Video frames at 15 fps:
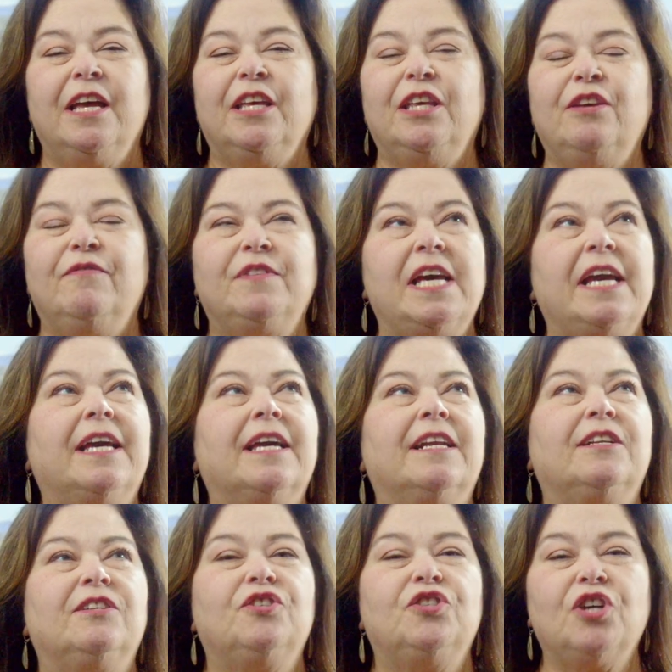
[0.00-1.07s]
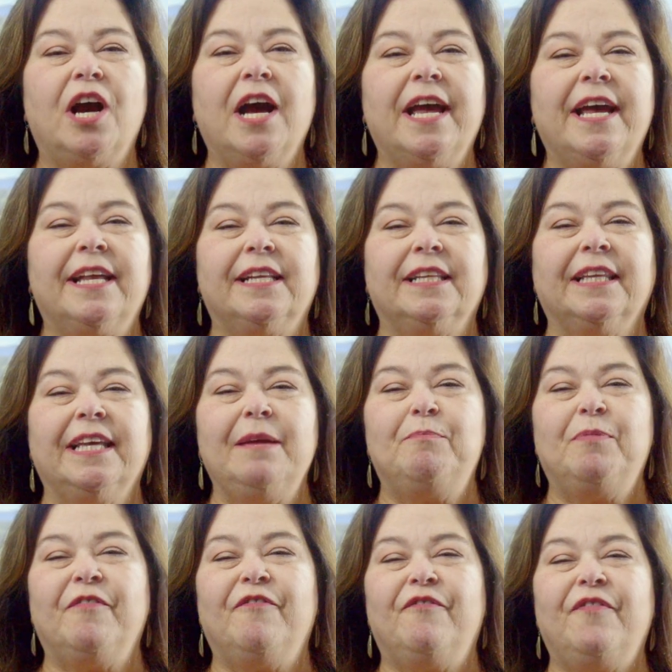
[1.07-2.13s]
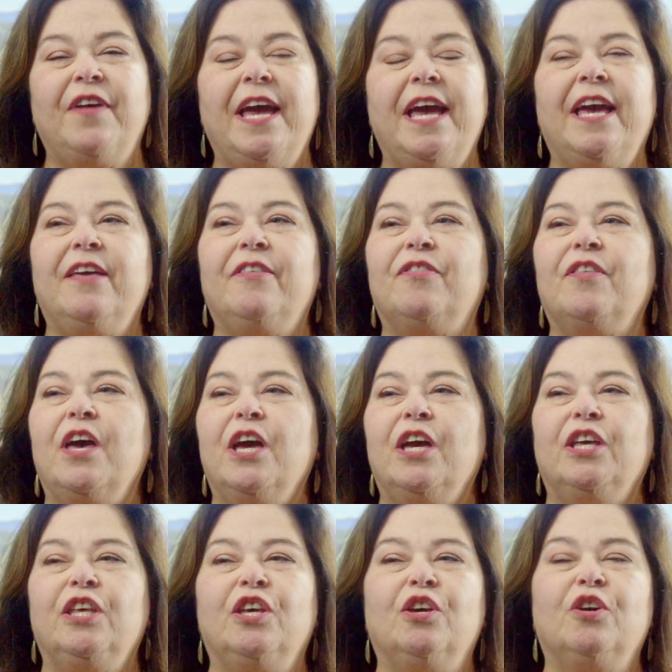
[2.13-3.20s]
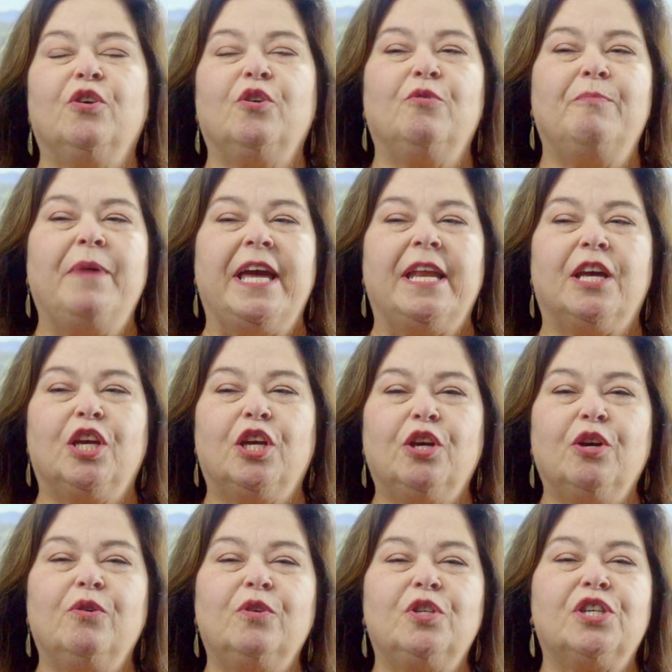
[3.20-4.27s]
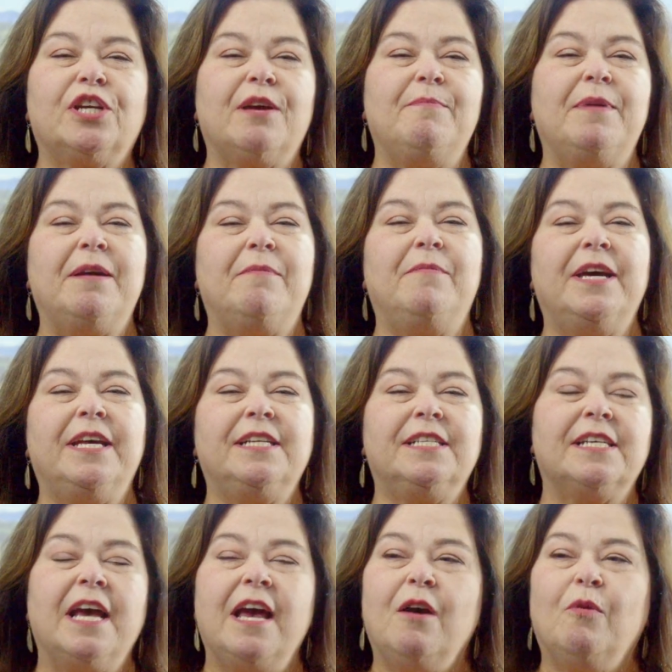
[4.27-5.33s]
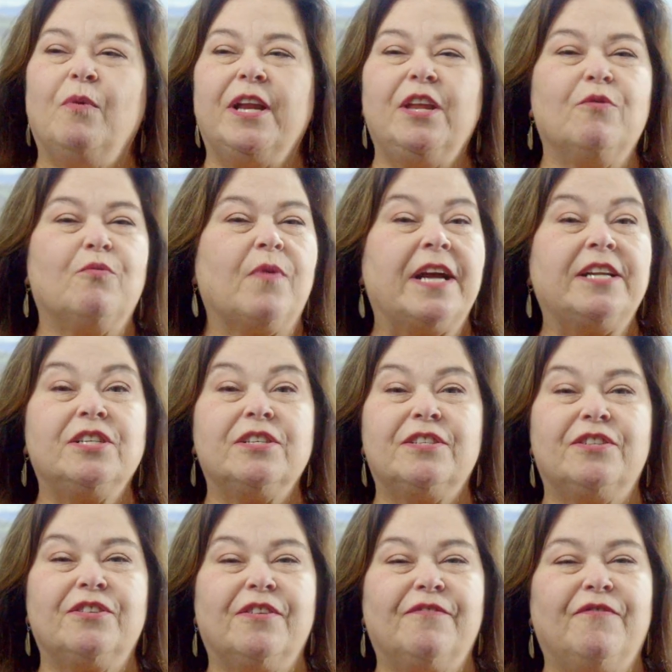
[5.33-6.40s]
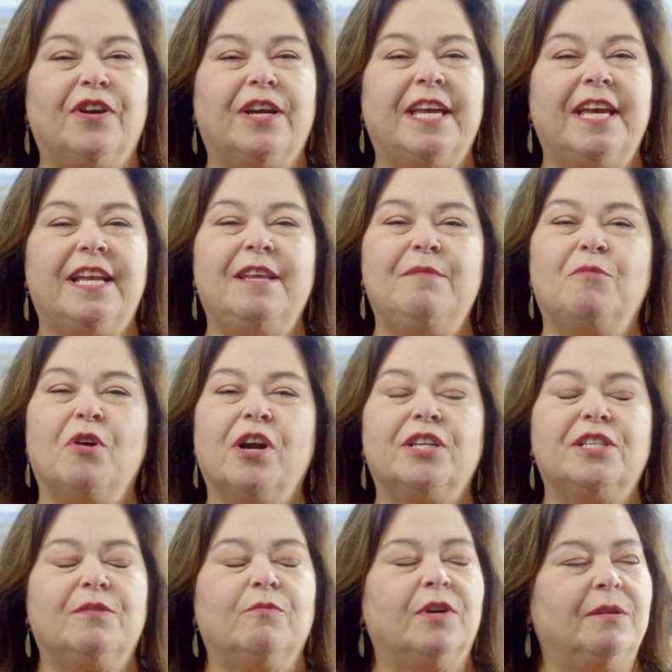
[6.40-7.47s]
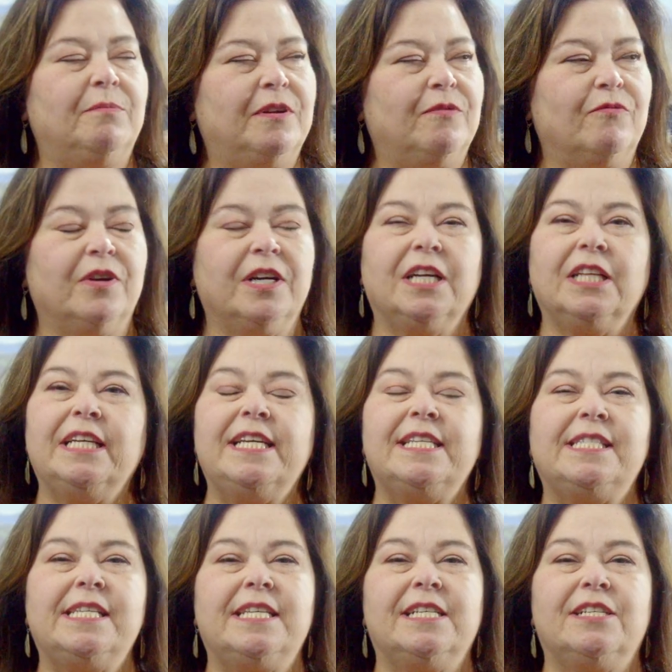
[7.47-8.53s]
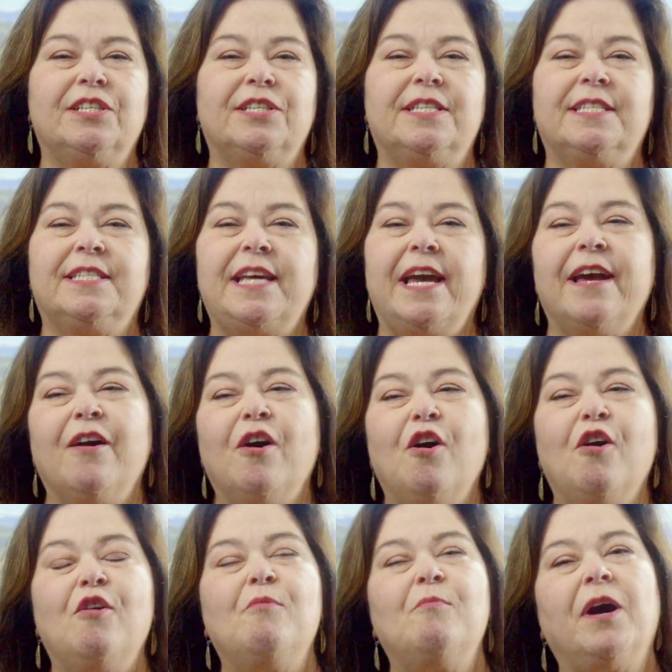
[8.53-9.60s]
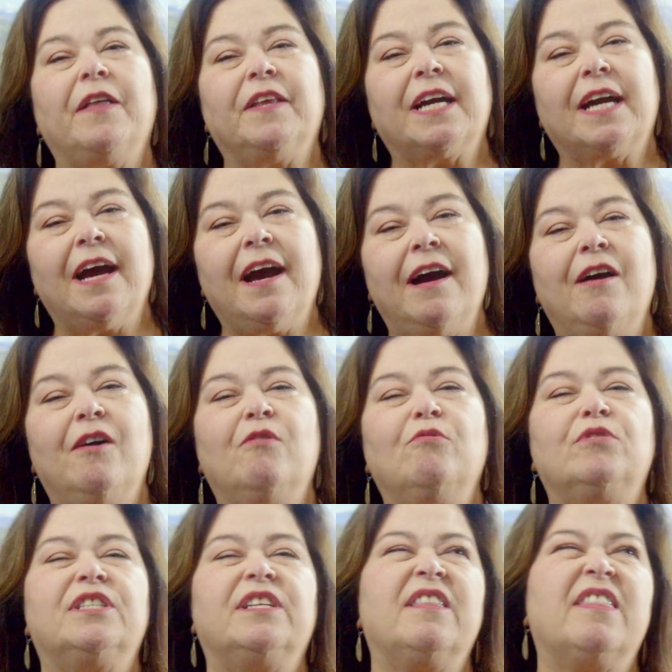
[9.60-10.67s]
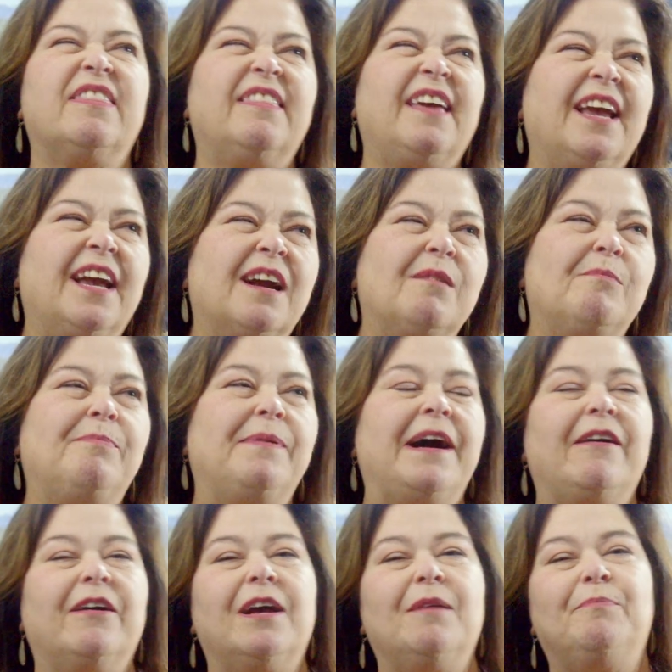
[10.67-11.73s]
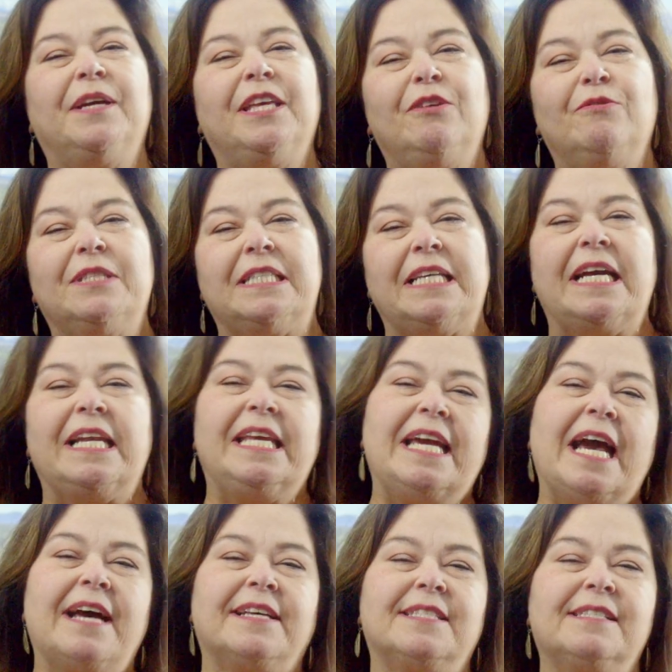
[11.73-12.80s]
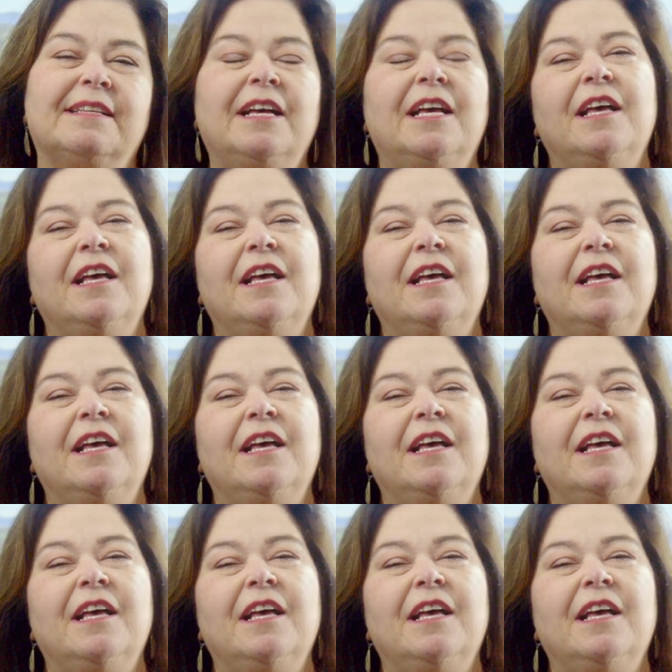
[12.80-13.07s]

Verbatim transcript: You've taken a giant leap of faith. You made a huge commitment. When you registered for Kidney March, it would have been real easy to just stay home on the couch and think about it, but you said yes.